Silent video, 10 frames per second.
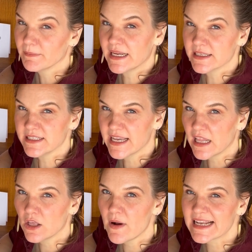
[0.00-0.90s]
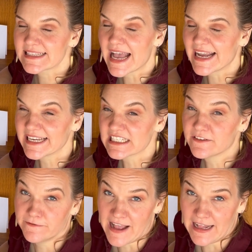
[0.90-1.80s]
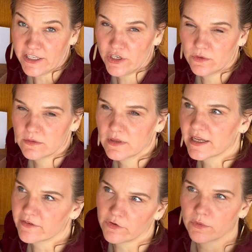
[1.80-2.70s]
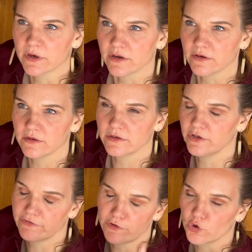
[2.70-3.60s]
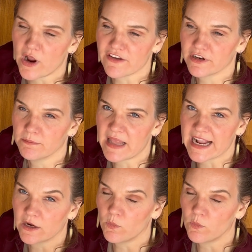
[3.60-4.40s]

because yellow has the highest value. Like if you were to photograph it in black and